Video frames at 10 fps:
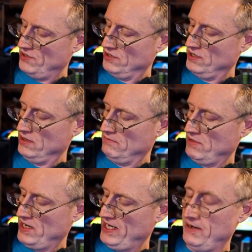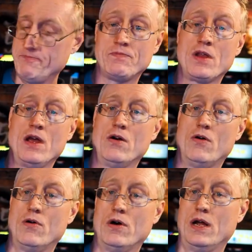your little money
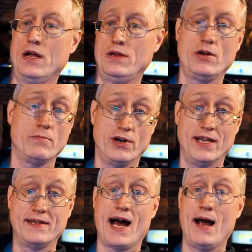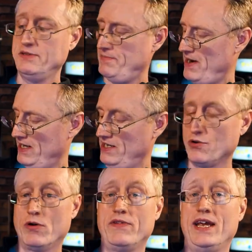or uh, you can put in dimes, pennies,
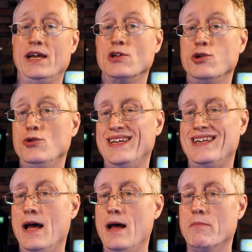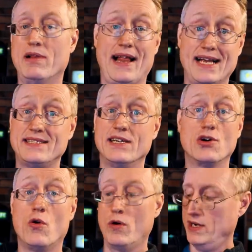or the included plastic
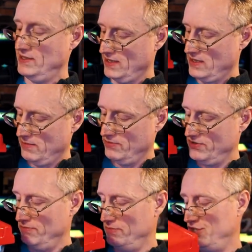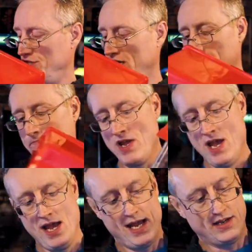coins that come with the machine.
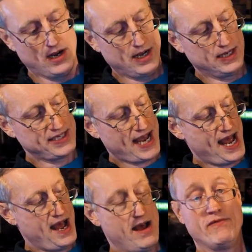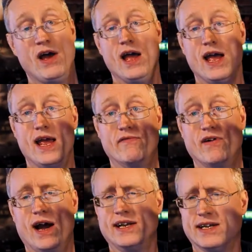It does have a,
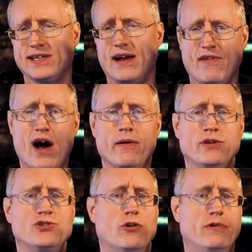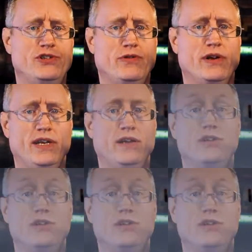it doesn't have volume control, but you can